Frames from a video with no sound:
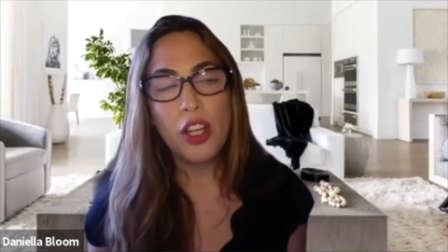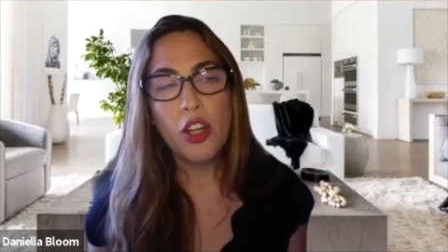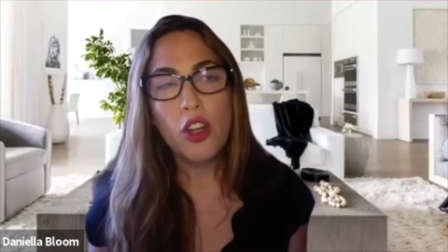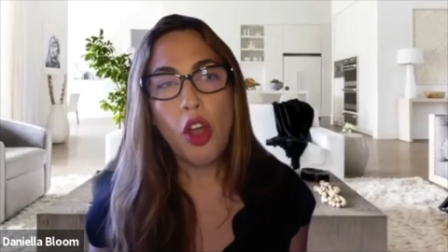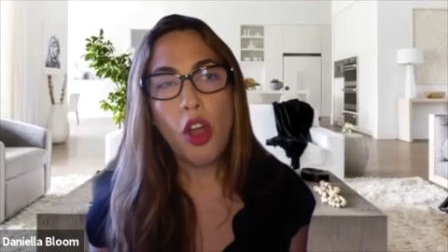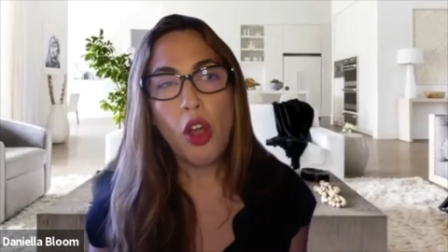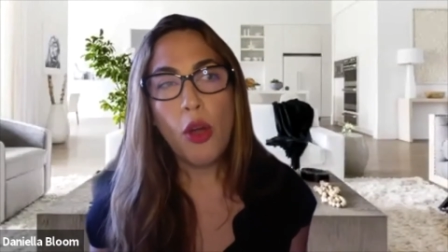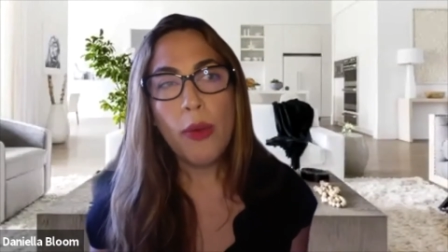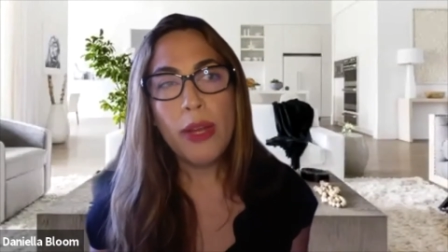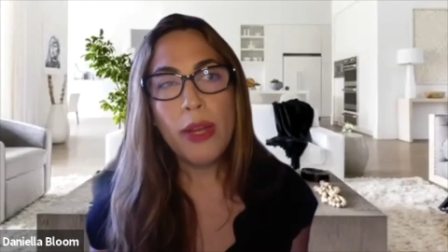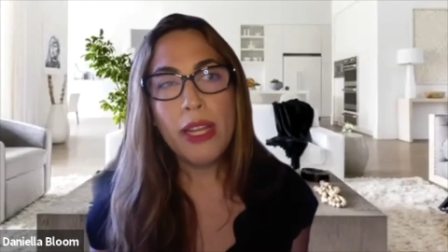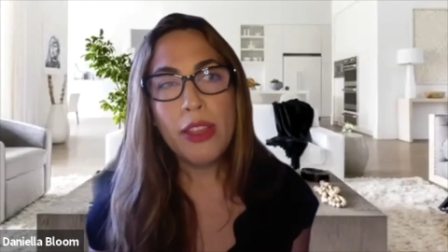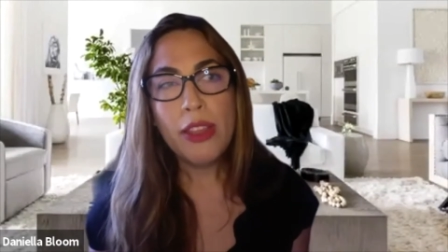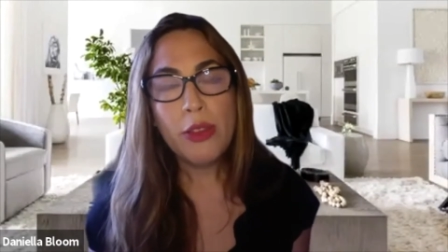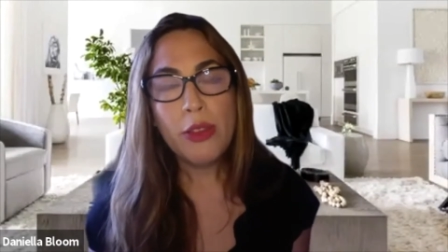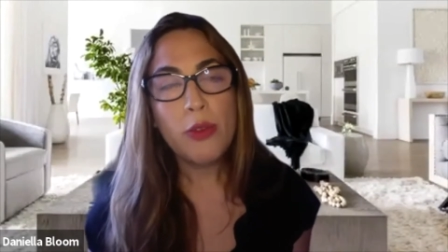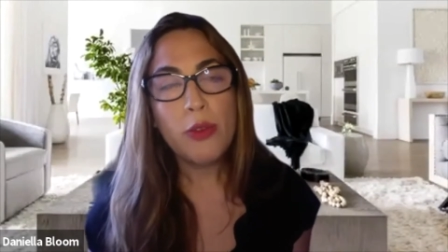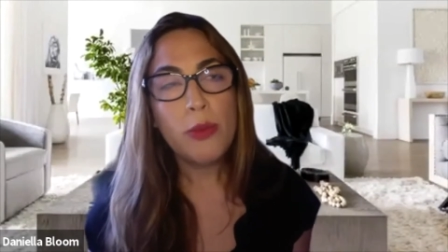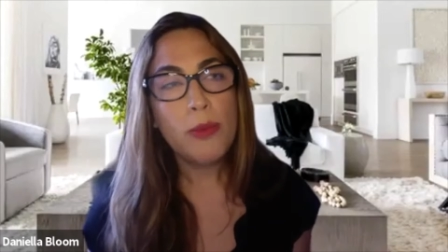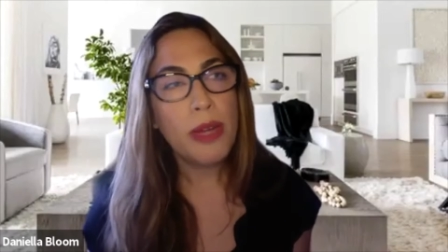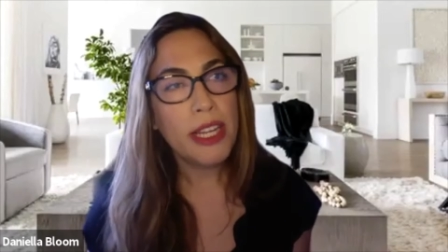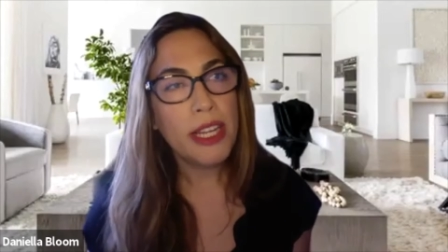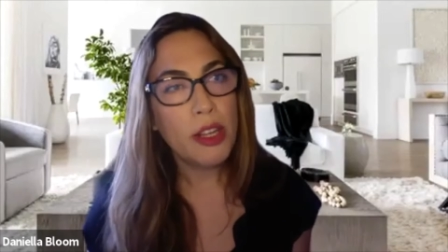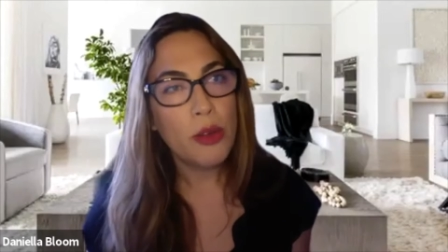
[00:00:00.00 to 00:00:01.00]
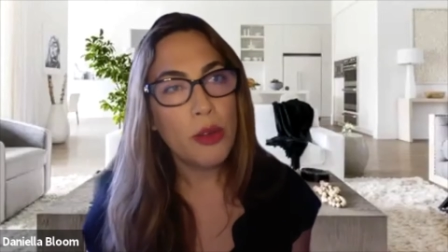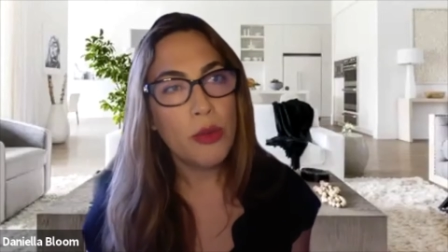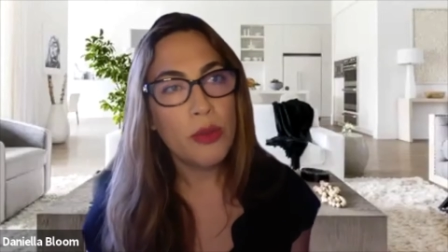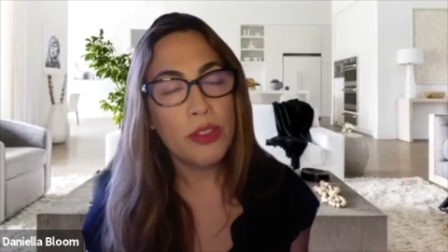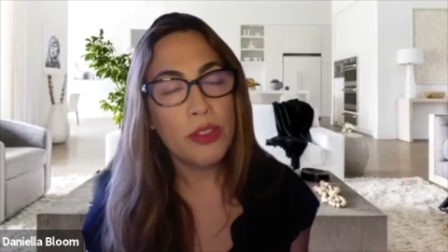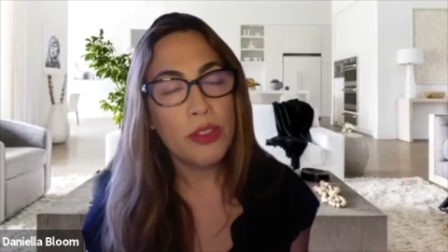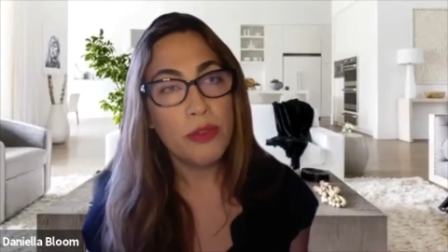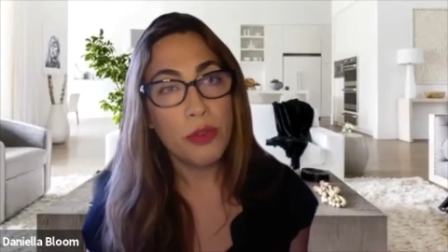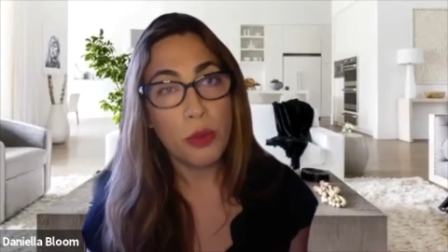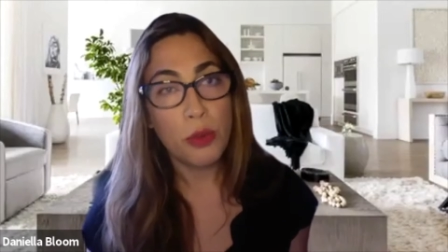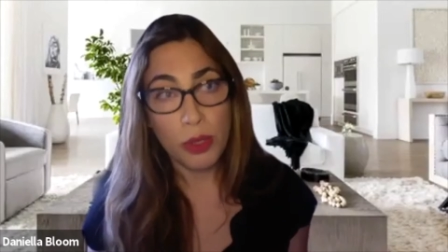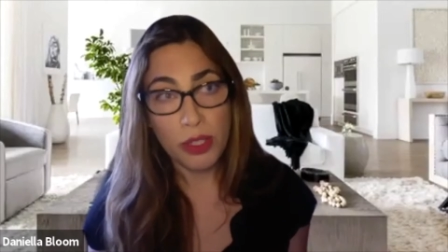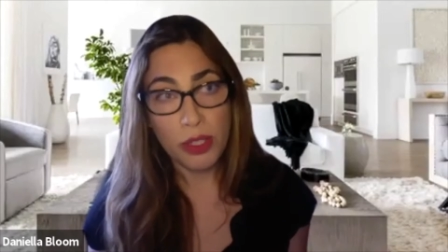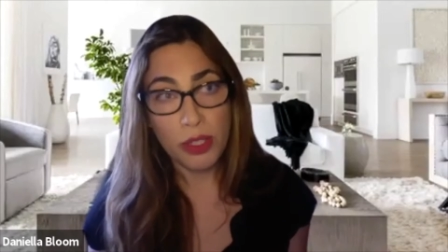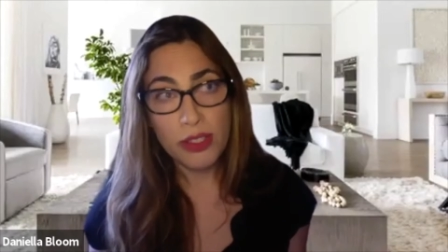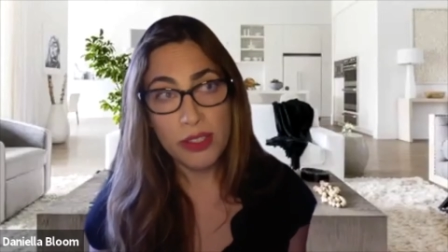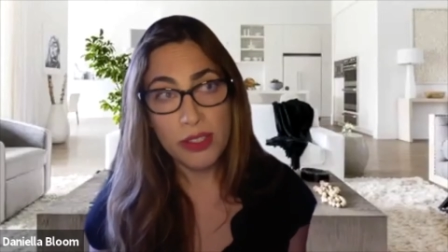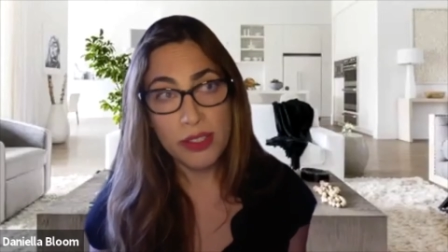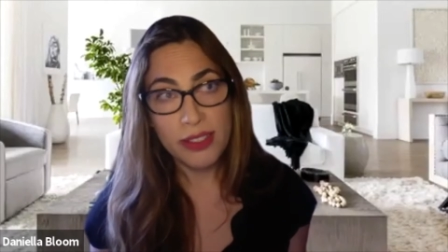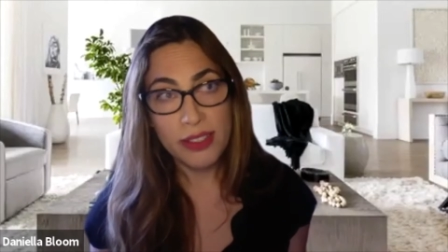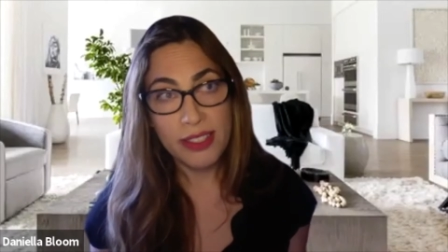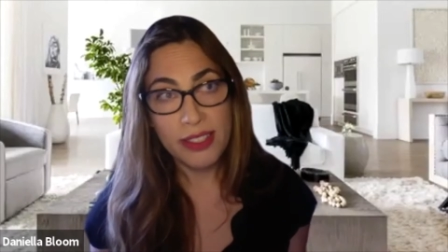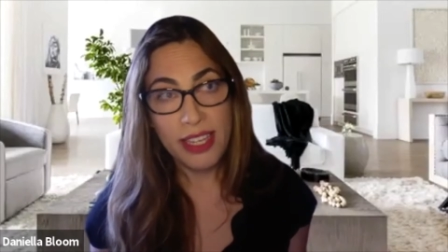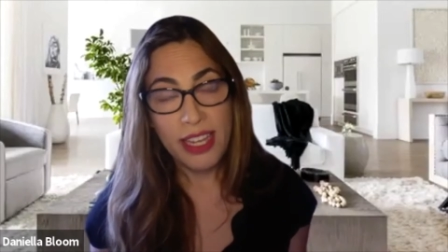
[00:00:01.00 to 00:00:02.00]
going through my own
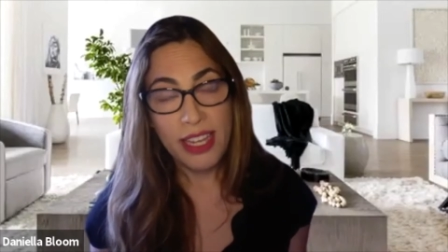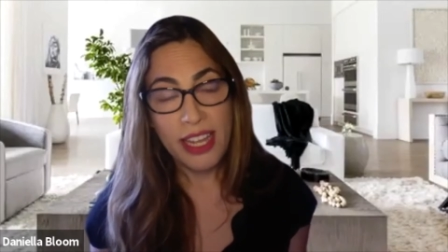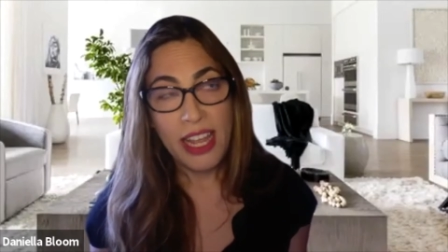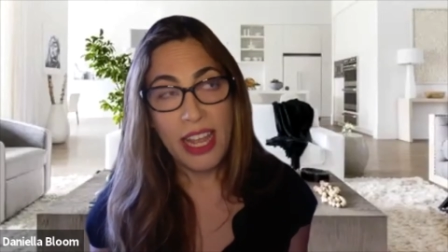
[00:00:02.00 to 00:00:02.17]
divorce